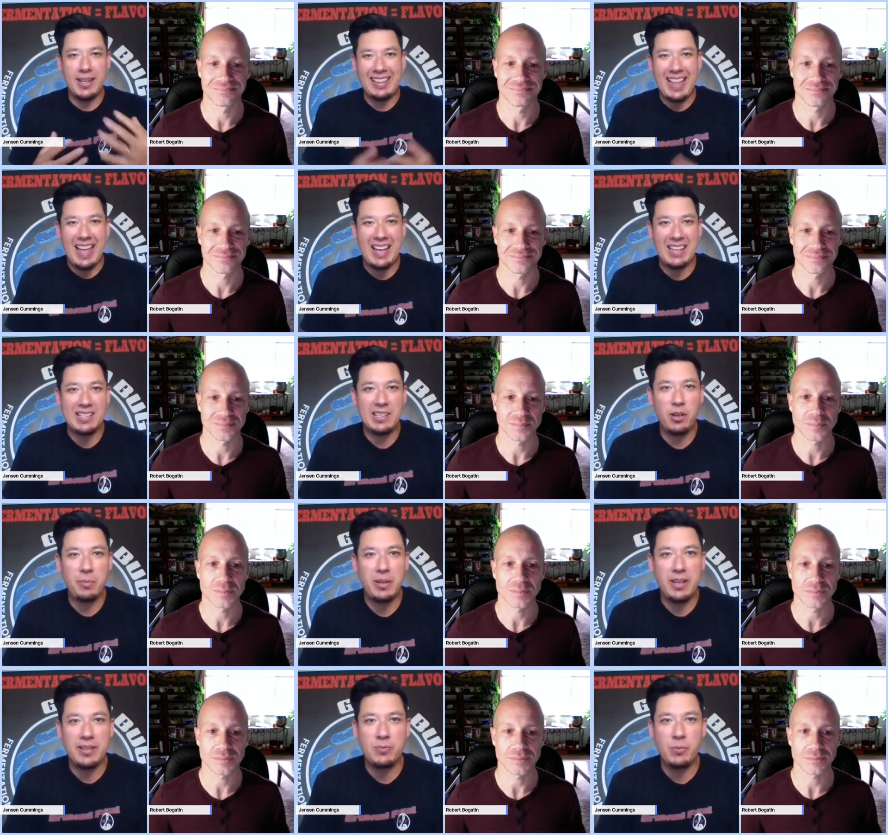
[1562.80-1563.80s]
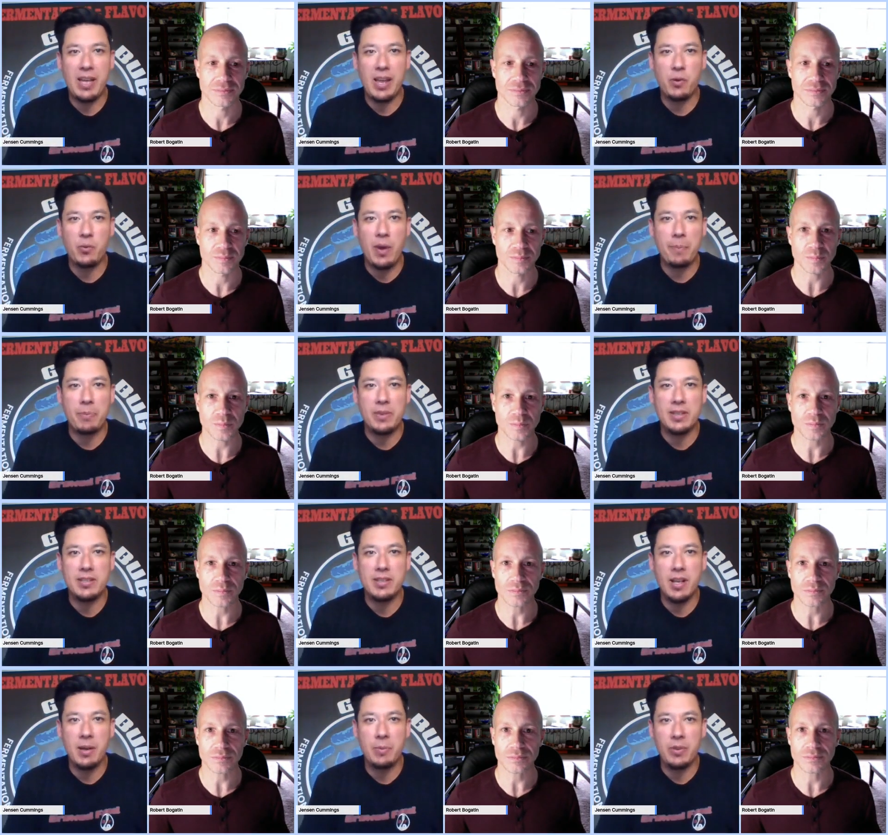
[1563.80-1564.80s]
Speaker 1: Any last little bit as we kind of wrap
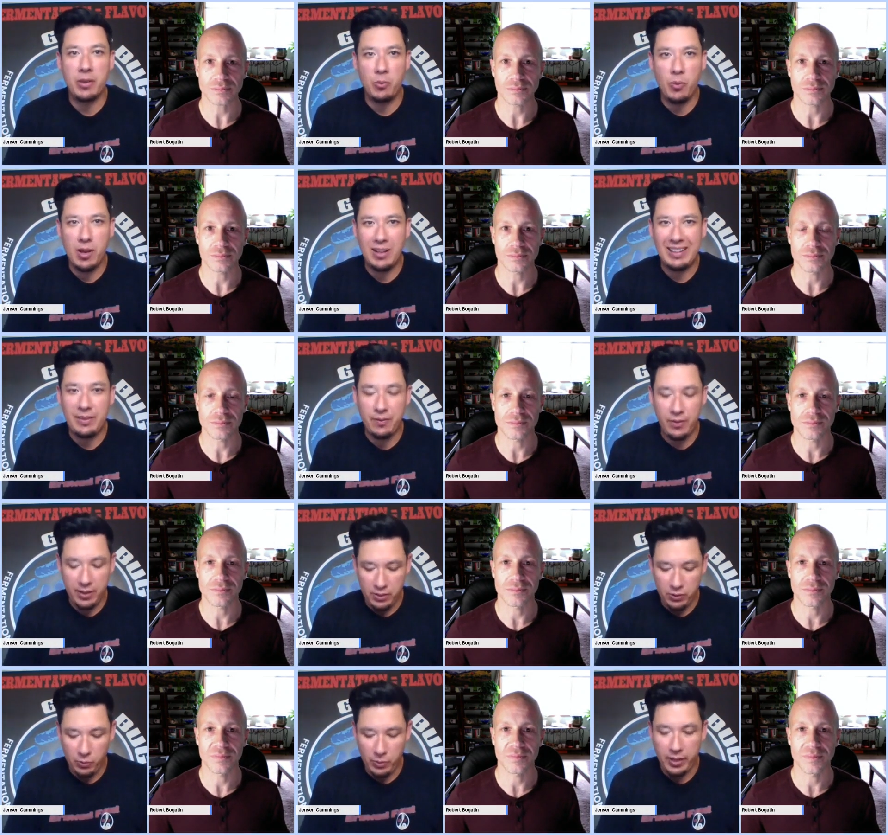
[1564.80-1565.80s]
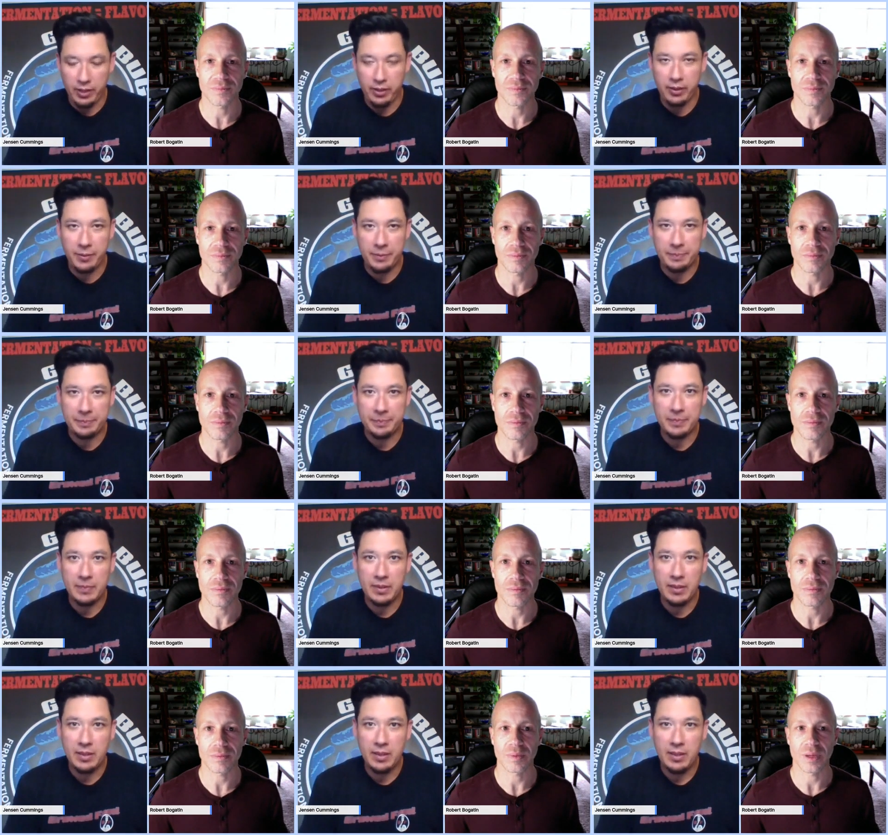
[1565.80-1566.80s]
this up that you
Speaker 2: want to leave us with?
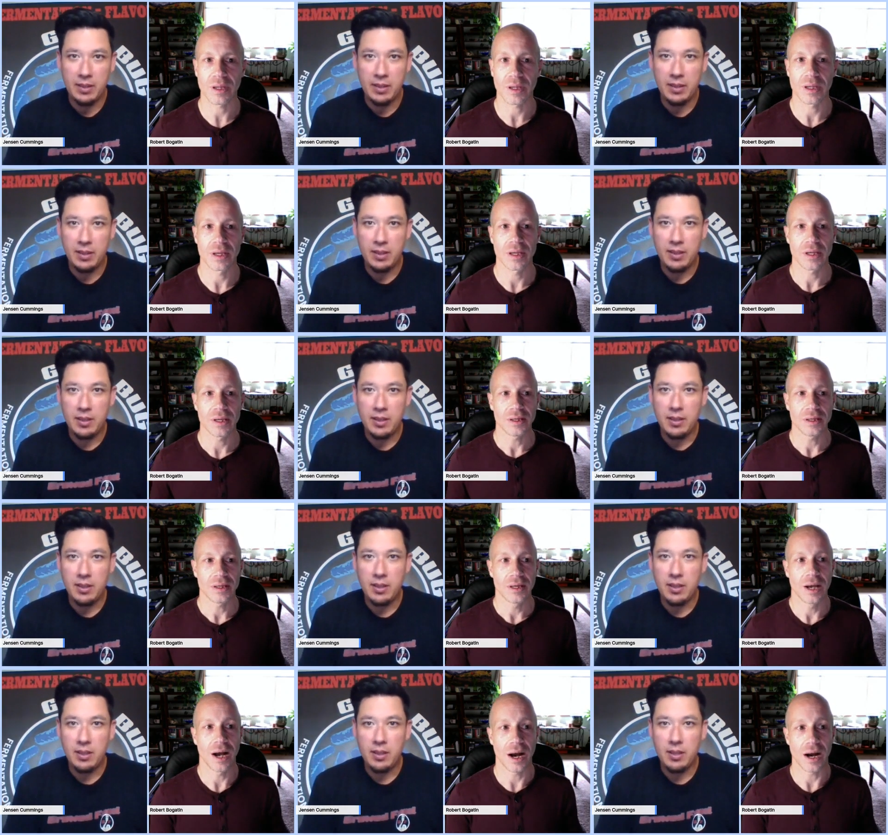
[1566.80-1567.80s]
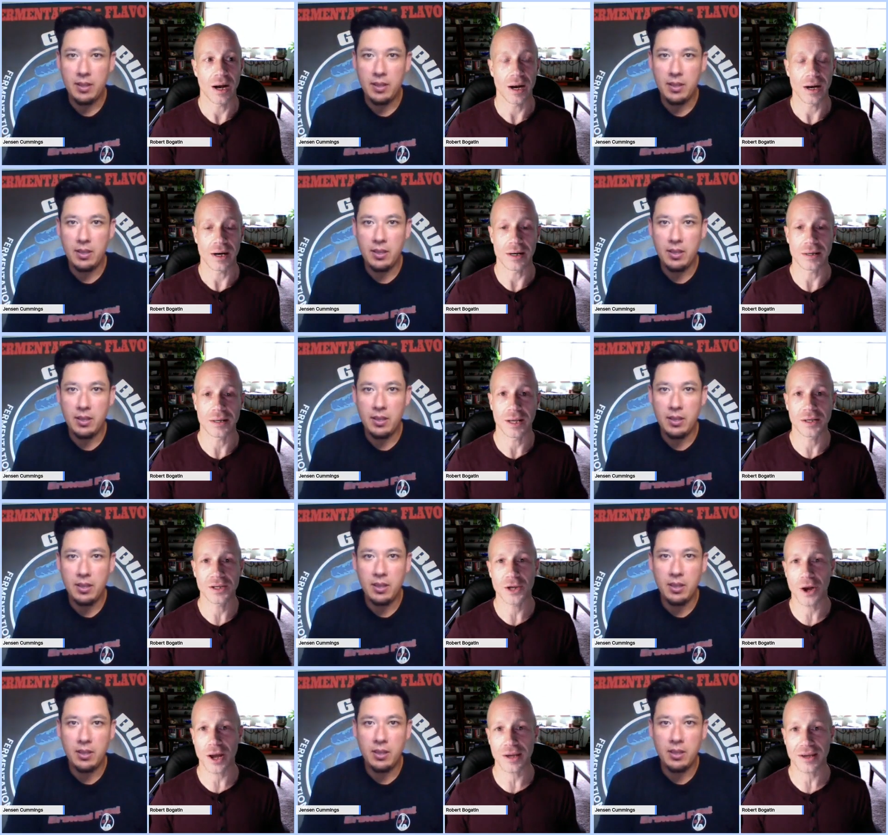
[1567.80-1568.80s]

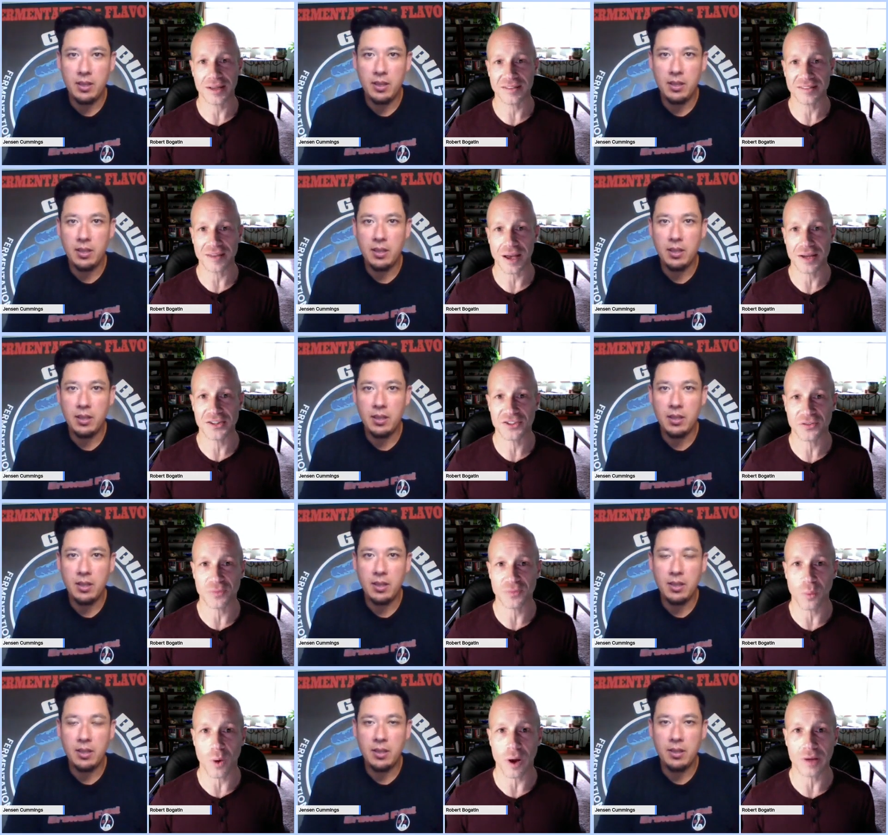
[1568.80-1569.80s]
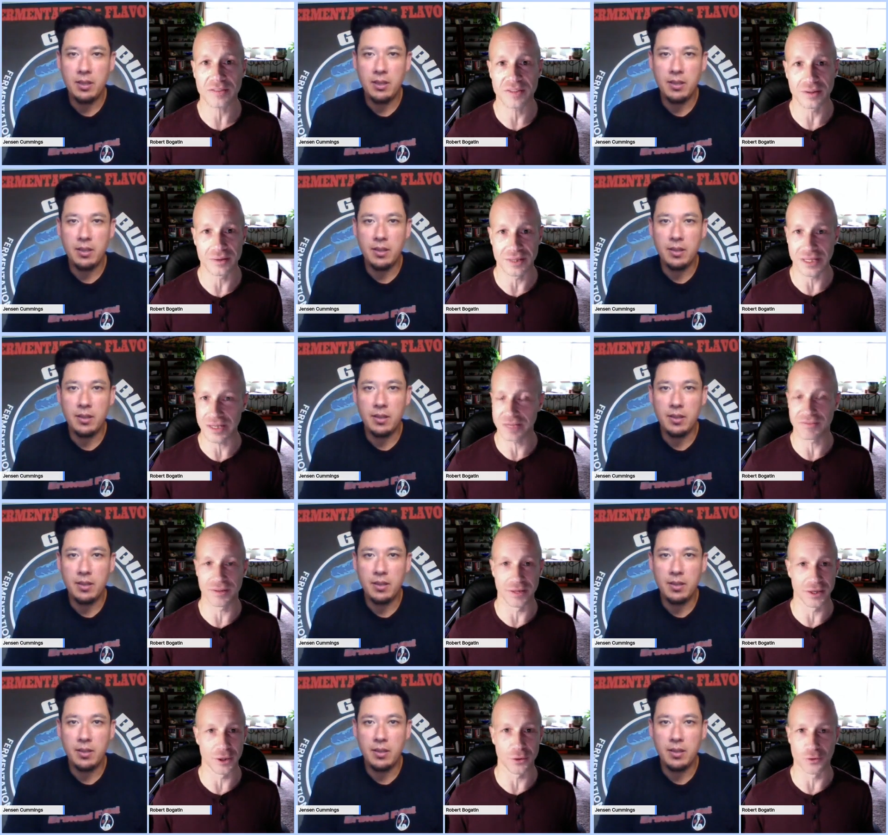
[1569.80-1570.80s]
I guess I just want to leave a little